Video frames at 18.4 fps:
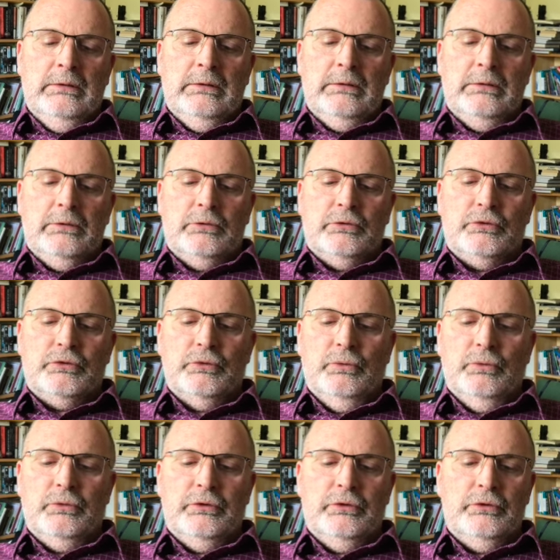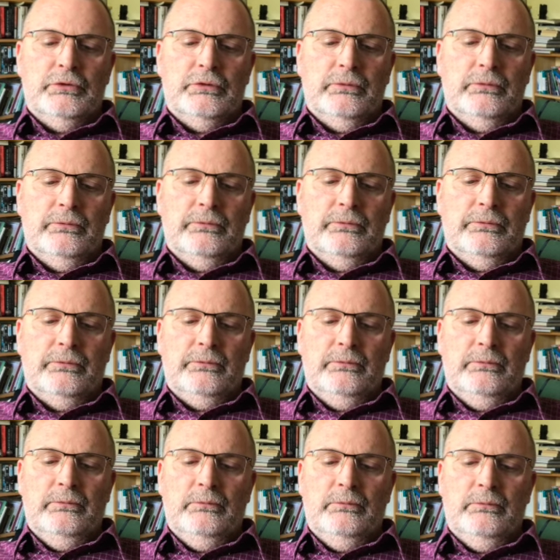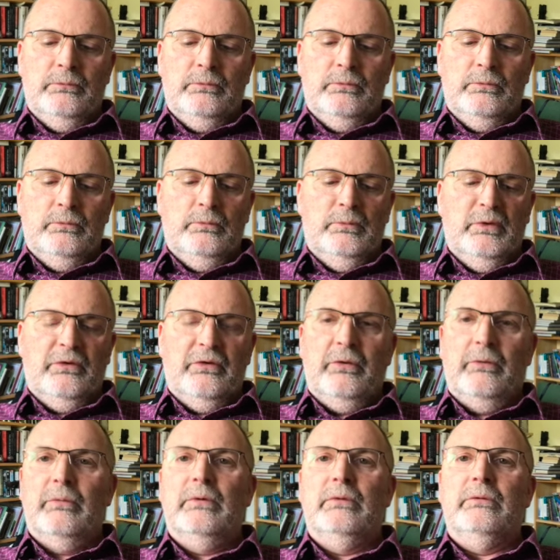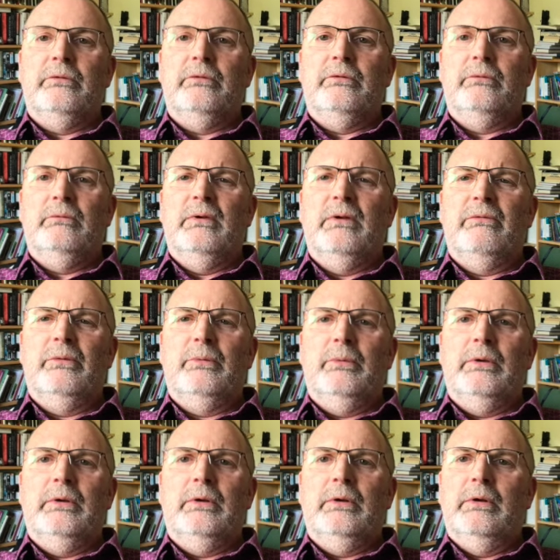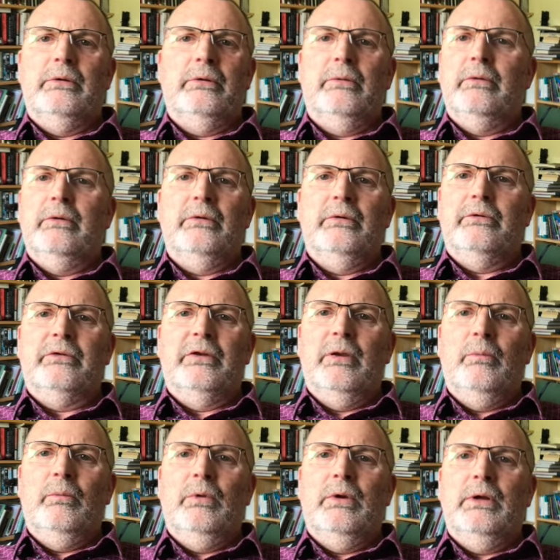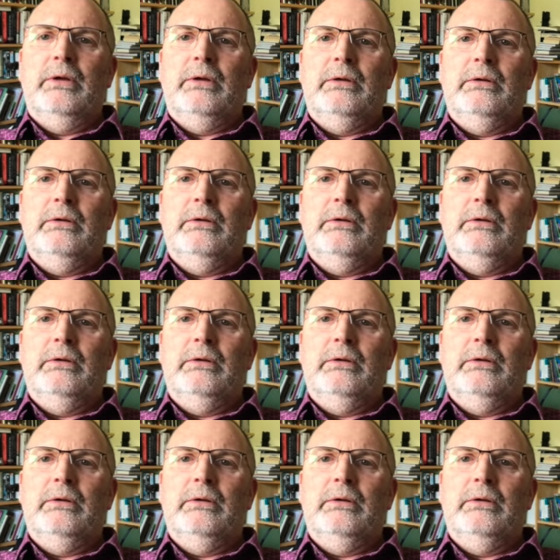a shortage of materials everywhere. I don't understand why.